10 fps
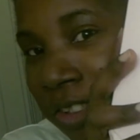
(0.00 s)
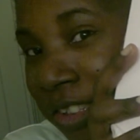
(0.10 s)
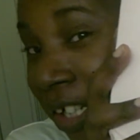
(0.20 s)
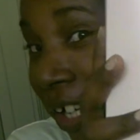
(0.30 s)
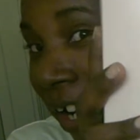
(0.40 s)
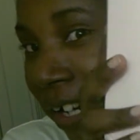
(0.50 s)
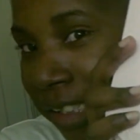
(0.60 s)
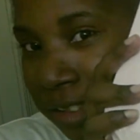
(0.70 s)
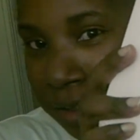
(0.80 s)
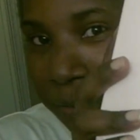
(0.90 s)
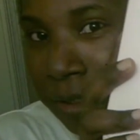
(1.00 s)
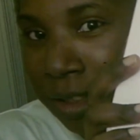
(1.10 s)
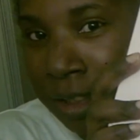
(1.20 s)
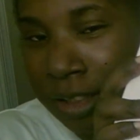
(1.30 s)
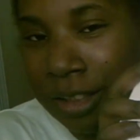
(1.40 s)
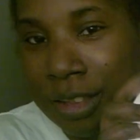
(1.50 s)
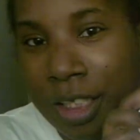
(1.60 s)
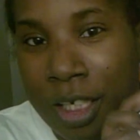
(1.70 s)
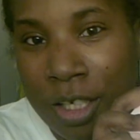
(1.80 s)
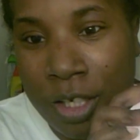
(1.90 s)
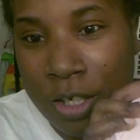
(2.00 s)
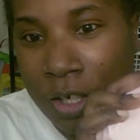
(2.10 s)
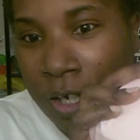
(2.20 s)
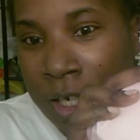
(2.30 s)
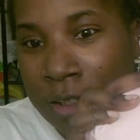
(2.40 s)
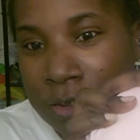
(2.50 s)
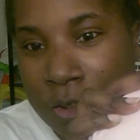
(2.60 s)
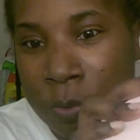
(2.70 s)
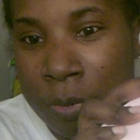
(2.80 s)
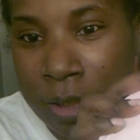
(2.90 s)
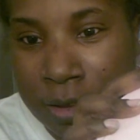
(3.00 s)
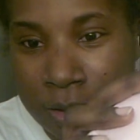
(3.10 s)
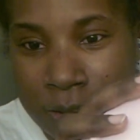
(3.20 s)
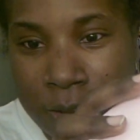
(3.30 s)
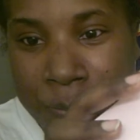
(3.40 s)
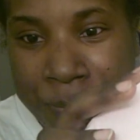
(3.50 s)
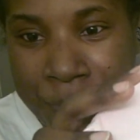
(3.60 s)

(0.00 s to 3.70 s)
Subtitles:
so y'all can see what it is. Alright, so basically,